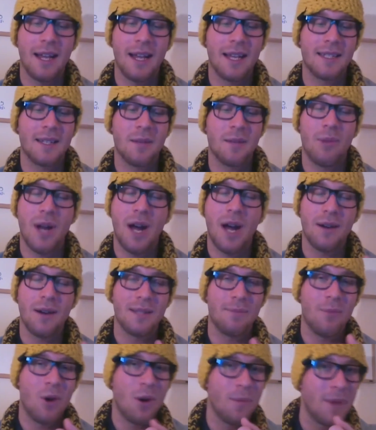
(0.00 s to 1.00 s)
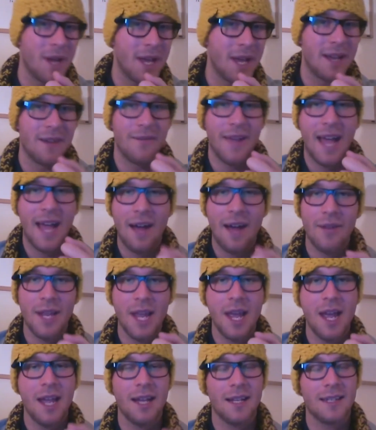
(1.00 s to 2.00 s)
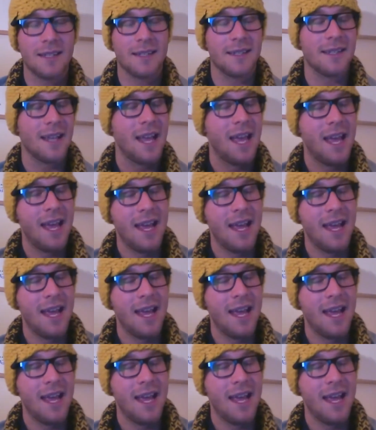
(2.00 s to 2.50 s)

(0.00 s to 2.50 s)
I guess your proudest moment of having it, because